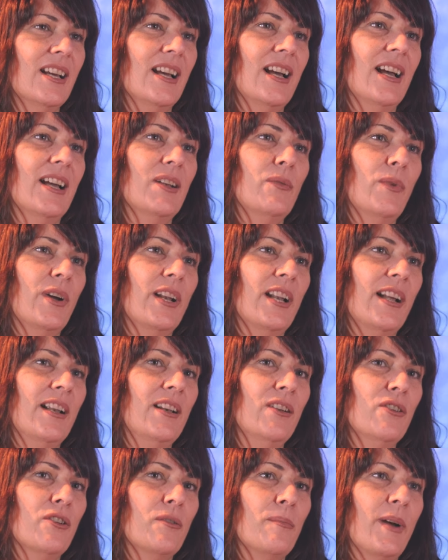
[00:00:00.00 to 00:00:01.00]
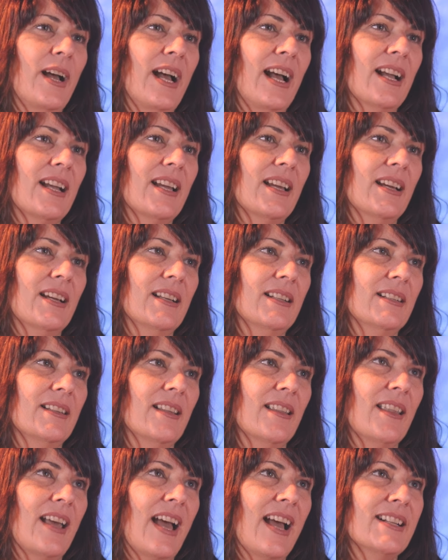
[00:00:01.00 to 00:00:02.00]
And when I look back at
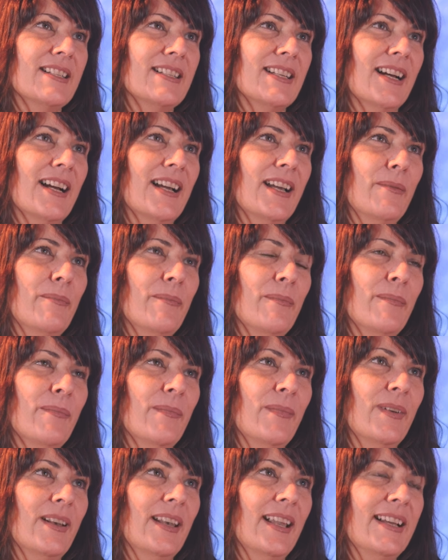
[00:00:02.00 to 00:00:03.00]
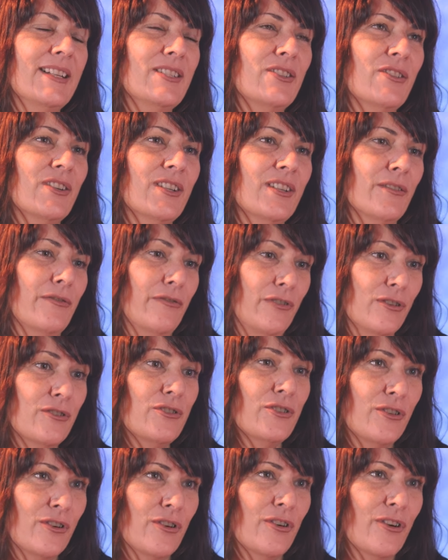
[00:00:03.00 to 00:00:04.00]
that time later in the
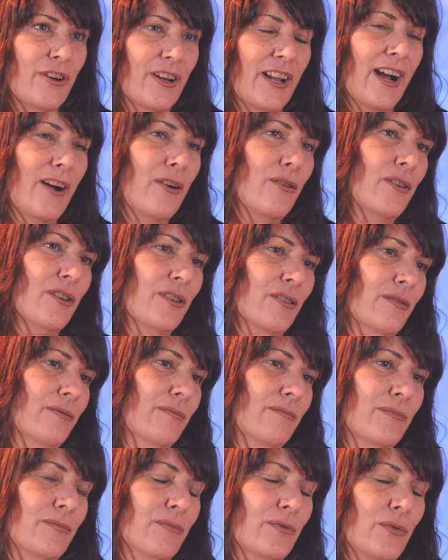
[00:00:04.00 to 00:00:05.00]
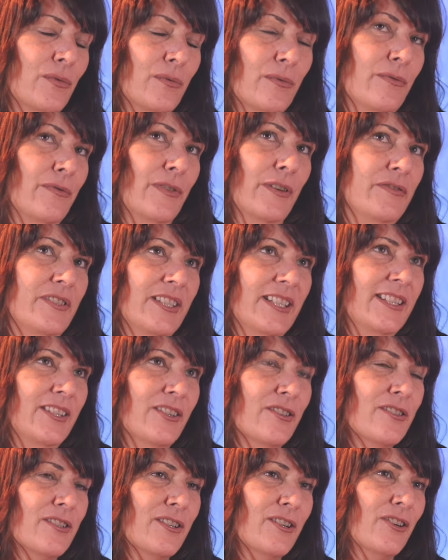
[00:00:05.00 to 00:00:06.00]
future or now or 15
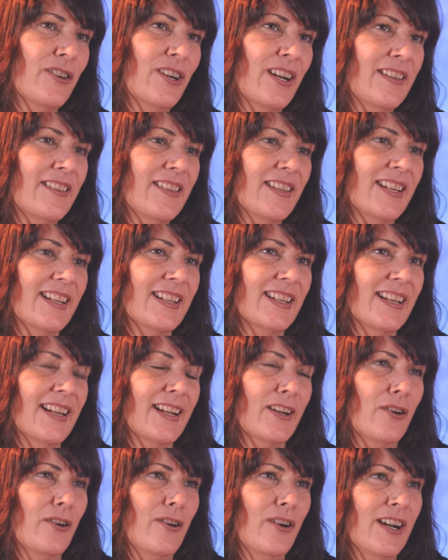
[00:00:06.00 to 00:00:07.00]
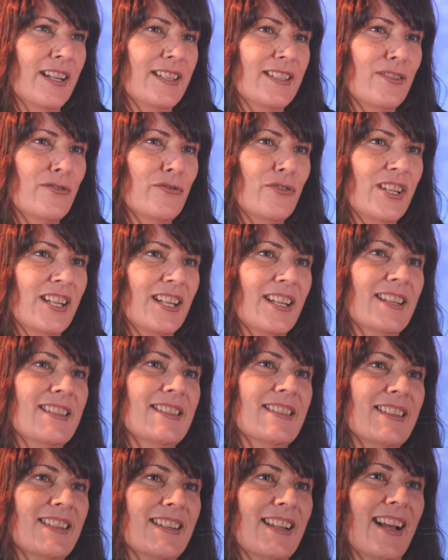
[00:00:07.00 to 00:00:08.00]
years ago, I think like, oh, I didn't
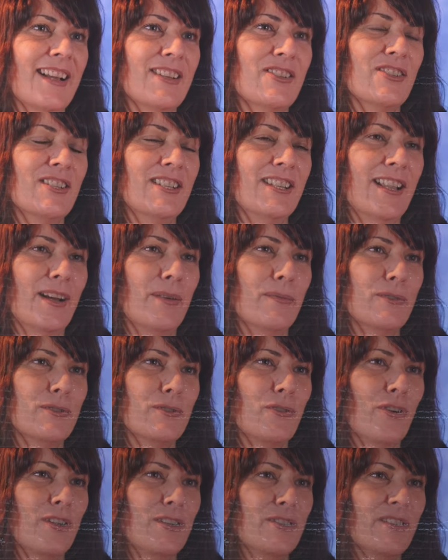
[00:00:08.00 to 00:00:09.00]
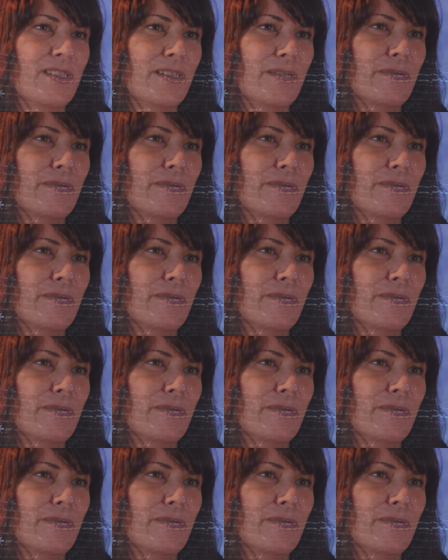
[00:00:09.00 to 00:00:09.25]
realize that actually that was going to